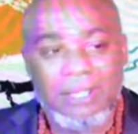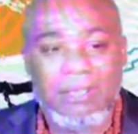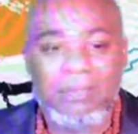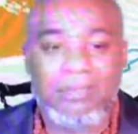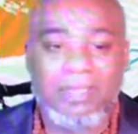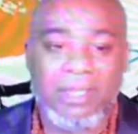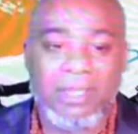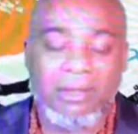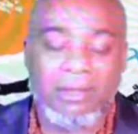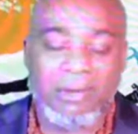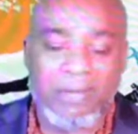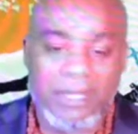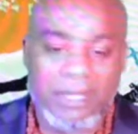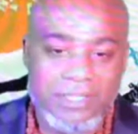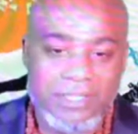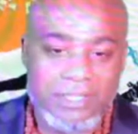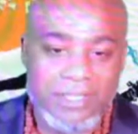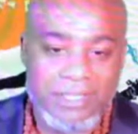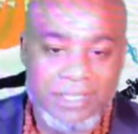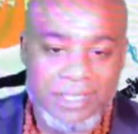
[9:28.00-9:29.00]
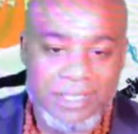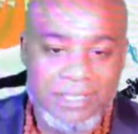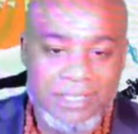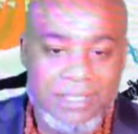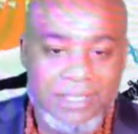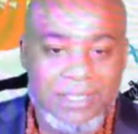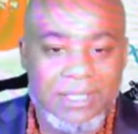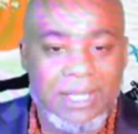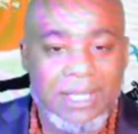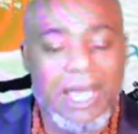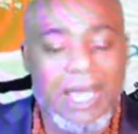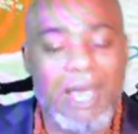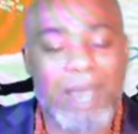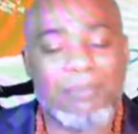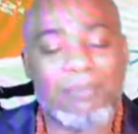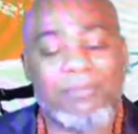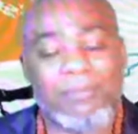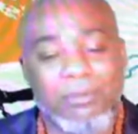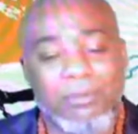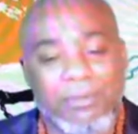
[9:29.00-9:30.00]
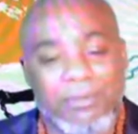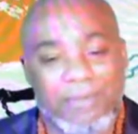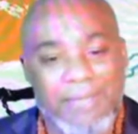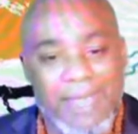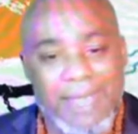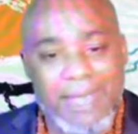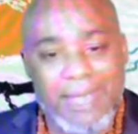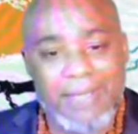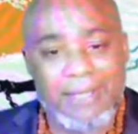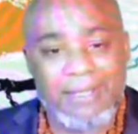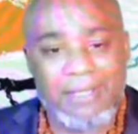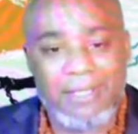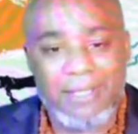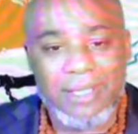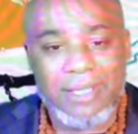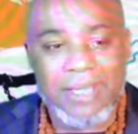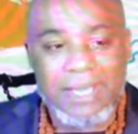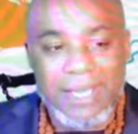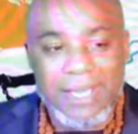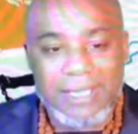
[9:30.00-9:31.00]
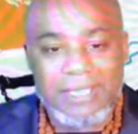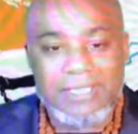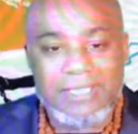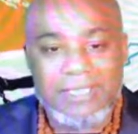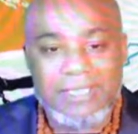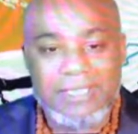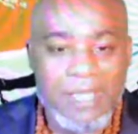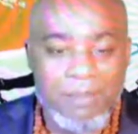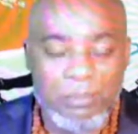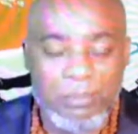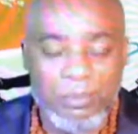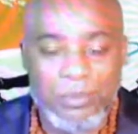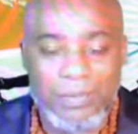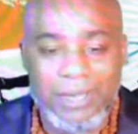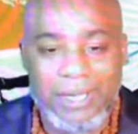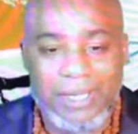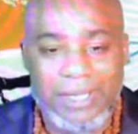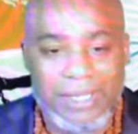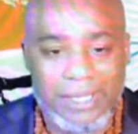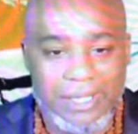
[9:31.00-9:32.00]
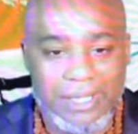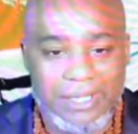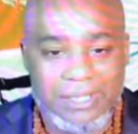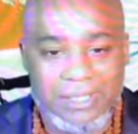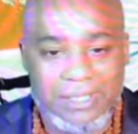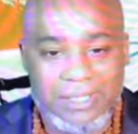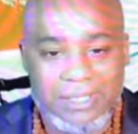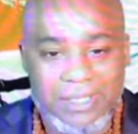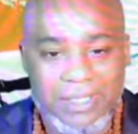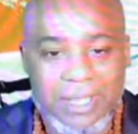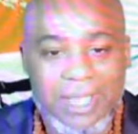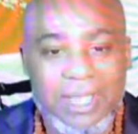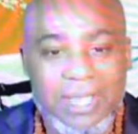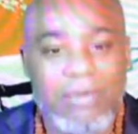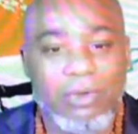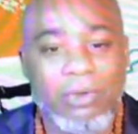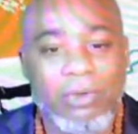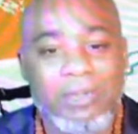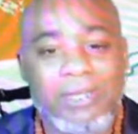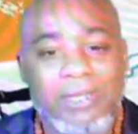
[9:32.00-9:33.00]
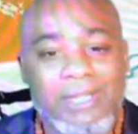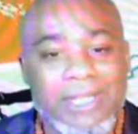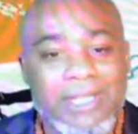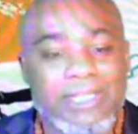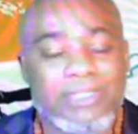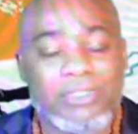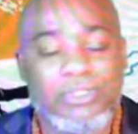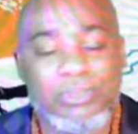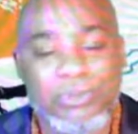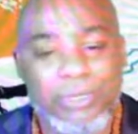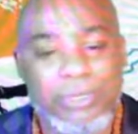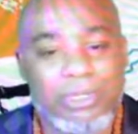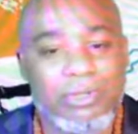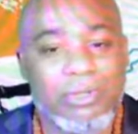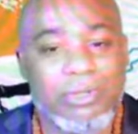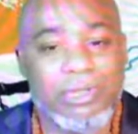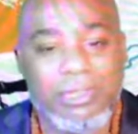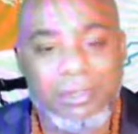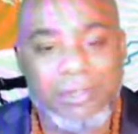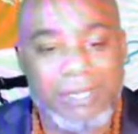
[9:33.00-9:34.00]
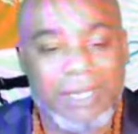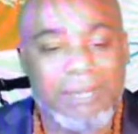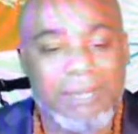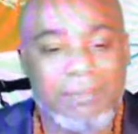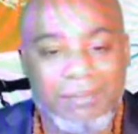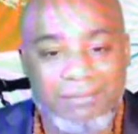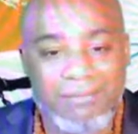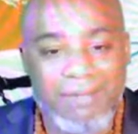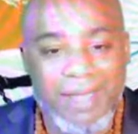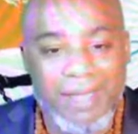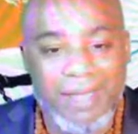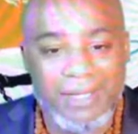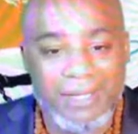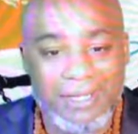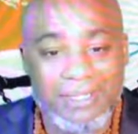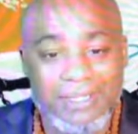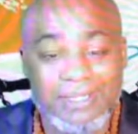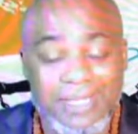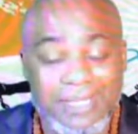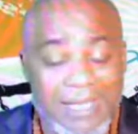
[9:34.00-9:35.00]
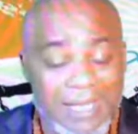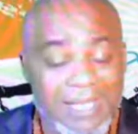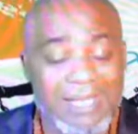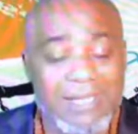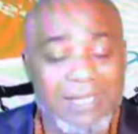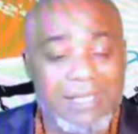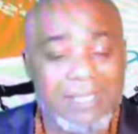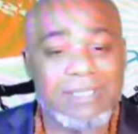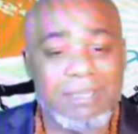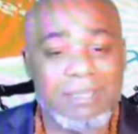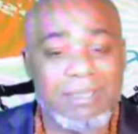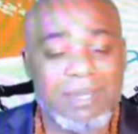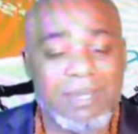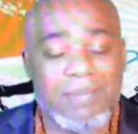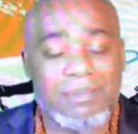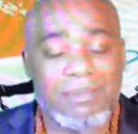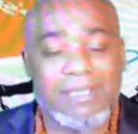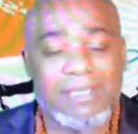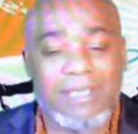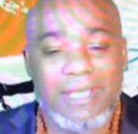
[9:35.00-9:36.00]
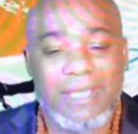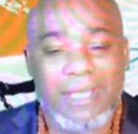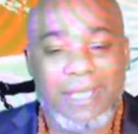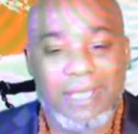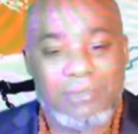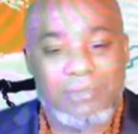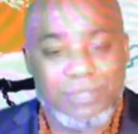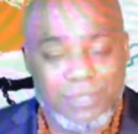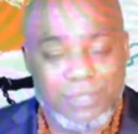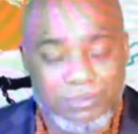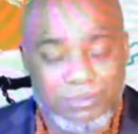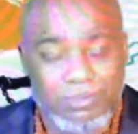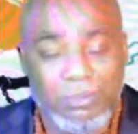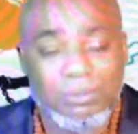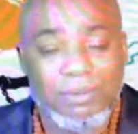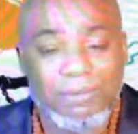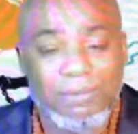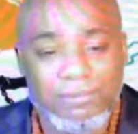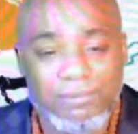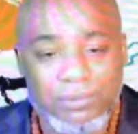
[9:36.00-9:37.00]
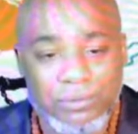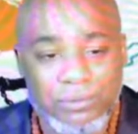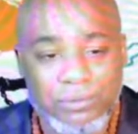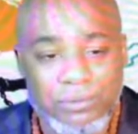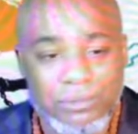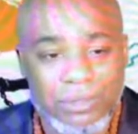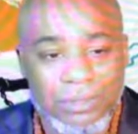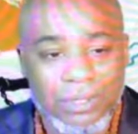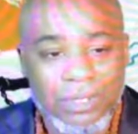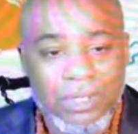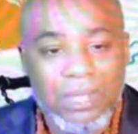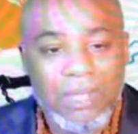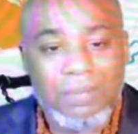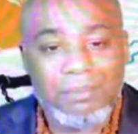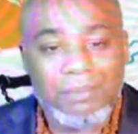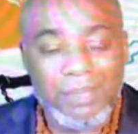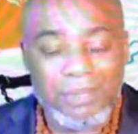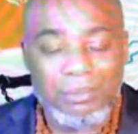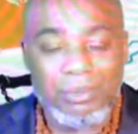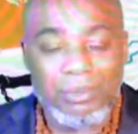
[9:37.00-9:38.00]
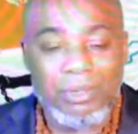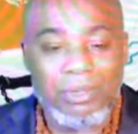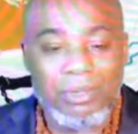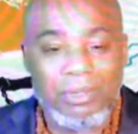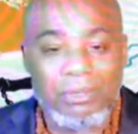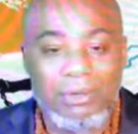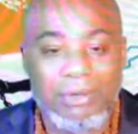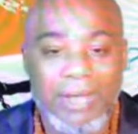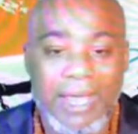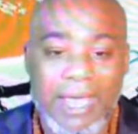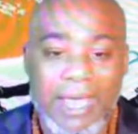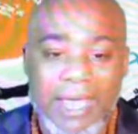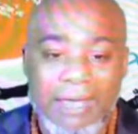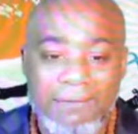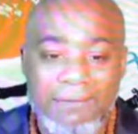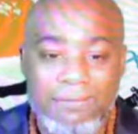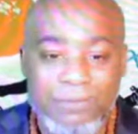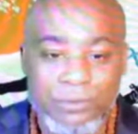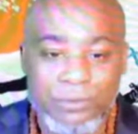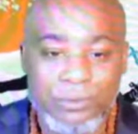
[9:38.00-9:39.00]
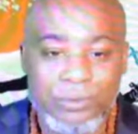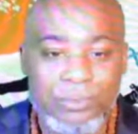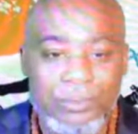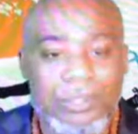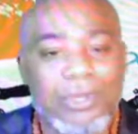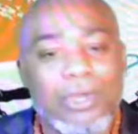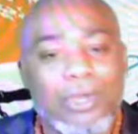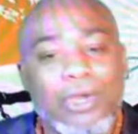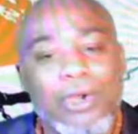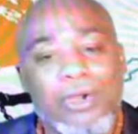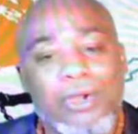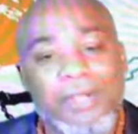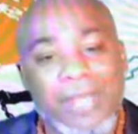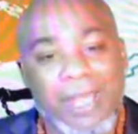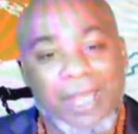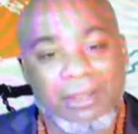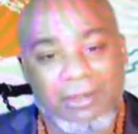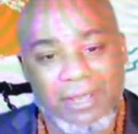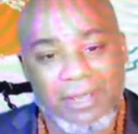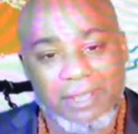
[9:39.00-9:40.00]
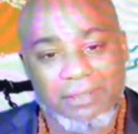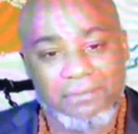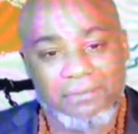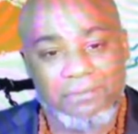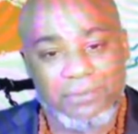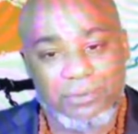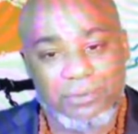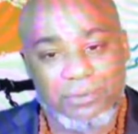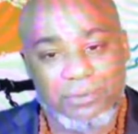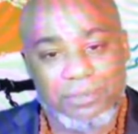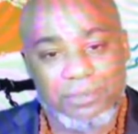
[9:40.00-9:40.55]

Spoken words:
they're against this, I'm for that. And it's separating us. And the only thing that's truly going to keep dividing us in these upcoming times is will be food. People are either going to have food or not going to have food.